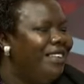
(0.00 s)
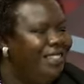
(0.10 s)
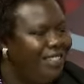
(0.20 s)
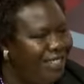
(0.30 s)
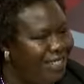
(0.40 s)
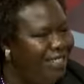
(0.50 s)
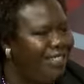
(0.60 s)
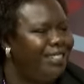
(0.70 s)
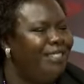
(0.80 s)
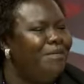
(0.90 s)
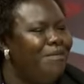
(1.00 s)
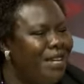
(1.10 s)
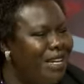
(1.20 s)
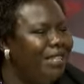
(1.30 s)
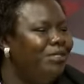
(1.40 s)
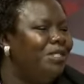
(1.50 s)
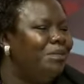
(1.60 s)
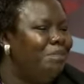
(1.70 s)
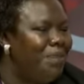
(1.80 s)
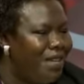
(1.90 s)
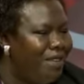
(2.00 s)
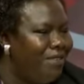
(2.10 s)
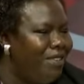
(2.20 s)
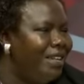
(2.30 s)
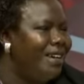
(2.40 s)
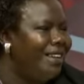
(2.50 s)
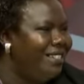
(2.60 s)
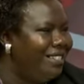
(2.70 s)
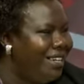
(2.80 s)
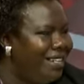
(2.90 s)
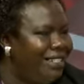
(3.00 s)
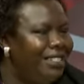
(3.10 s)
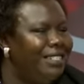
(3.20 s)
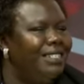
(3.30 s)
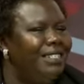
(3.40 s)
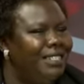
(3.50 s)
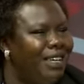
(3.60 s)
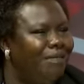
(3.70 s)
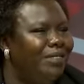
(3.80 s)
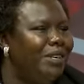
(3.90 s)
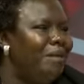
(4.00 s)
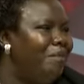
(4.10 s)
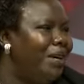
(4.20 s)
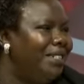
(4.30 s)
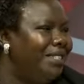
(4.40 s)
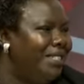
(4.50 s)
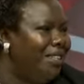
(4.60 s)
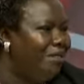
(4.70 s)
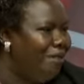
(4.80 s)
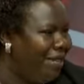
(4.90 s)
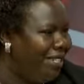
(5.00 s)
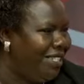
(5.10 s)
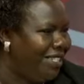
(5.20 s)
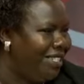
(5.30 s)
she's willing to speak for the girl child in these FGM practicing communities.